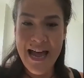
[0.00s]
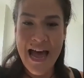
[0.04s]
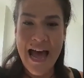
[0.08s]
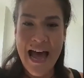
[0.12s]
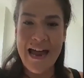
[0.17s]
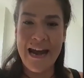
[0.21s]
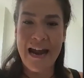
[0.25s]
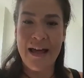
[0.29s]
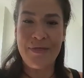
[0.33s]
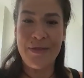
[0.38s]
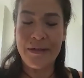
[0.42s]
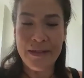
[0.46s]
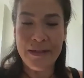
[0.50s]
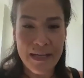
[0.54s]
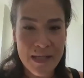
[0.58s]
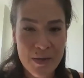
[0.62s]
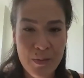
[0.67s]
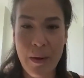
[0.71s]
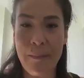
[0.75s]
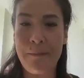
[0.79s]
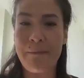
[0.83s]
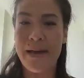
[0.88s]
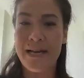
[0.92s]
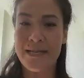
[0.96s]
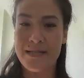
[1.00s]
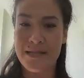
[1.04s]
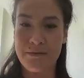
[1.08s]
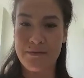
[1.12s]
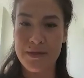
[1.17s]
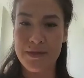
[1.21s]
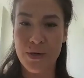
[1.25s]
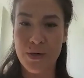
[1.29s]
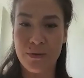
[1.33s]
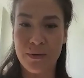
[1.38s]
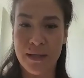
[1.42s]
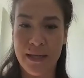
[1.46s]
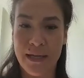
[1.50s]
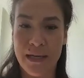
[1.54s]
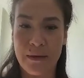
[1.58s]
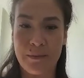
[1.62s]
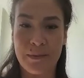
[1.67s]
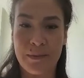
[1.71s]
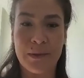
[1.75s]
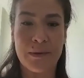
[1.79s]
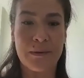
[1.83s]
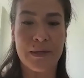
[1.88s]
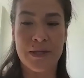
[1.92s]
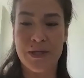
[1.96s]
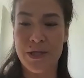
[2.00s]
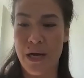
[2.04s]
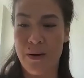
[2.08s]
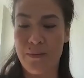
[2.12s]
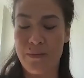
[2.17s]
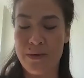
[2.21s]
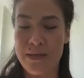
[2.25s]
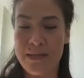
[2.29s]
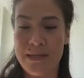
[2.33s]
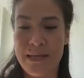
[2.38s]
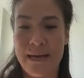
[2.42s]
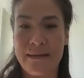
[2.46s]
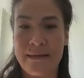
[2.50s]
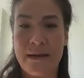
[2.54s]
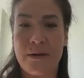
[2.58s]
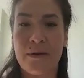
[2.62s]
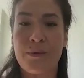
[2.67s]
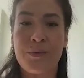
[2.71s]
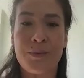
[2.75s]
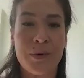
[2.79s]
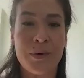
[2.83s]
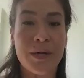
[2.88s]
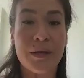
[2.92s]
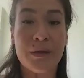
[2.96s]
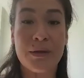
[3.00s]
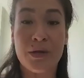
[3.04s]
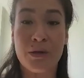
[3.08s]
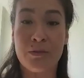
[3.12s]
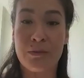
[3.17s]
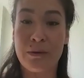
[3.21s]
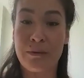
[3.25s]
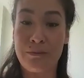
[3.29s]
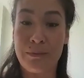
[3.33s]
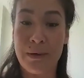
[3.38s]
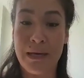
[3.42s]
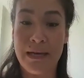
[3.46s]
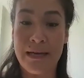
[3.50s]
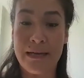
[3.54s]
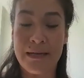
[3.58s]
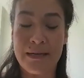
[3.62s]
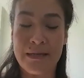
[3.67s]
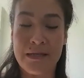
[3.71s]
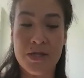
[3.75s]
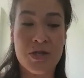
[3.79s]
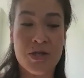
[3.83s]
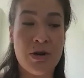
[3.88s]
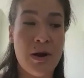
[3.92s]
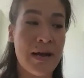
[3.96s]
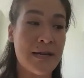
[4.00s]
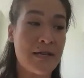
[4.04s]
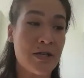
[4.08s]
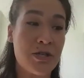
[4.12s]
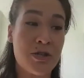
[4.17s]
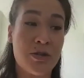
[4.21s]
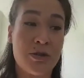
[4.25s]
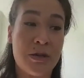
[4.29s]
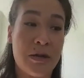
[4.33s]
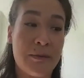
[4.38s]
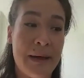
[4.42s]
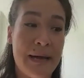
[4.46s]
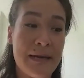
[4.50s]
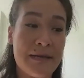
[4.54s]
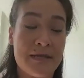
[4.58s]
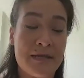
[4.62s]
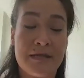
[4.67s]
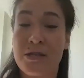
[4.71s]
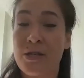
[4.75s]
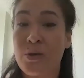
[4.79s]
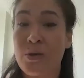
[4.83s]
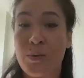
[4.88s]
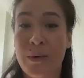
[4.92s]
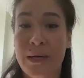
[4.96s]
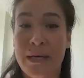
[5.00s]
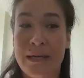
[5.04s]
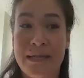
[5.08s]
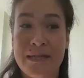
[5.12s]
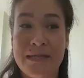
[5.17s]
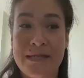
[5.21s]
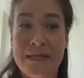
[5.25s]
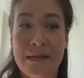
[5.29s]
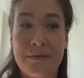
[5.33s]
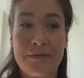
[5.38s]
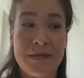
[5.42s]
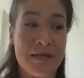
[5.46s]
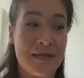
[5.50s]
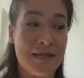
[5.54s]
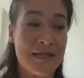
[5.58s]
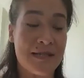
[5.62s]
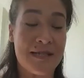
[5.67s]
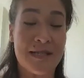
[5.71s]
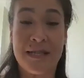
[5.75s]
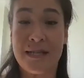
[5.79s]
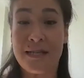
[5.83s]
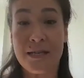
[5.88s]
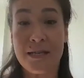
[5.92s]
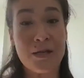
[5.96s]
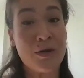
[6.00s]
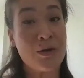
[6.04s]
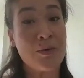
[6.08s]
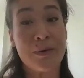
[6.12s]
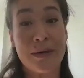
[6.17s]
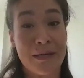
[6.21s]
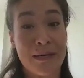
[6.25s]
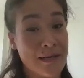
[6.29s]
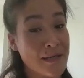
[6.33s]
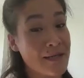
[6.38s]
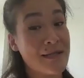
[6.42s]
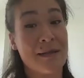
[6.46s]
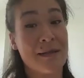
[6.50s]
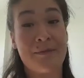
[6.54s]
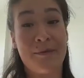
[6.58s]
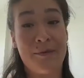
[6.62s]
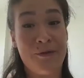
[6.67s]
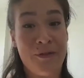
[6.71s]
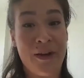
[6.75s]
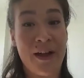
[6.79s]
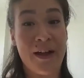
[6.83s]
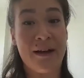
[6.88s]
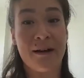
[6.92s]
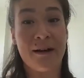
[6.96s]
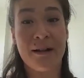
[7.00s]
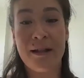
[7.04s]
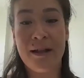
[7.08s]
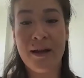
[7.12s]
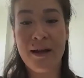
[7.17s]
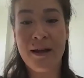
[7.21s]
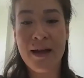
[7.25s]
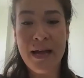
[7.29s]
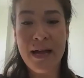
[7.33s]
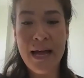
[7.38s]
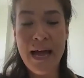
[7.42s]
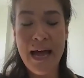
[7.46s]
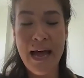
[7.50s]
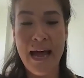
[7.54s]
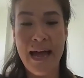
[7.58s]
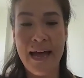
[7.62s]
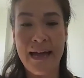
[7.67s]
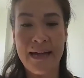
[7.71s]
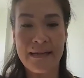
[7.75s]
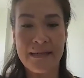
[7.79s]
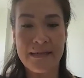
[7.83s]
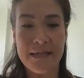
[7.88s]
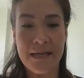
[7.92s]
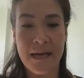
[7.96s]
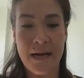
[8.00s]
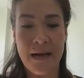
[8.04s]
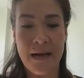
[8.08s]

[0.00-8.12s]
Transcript: And I think that's what makes them so relatable. What John was saying, they're real human beings trying to do their best, and you witness them succeed and you witness them fail. And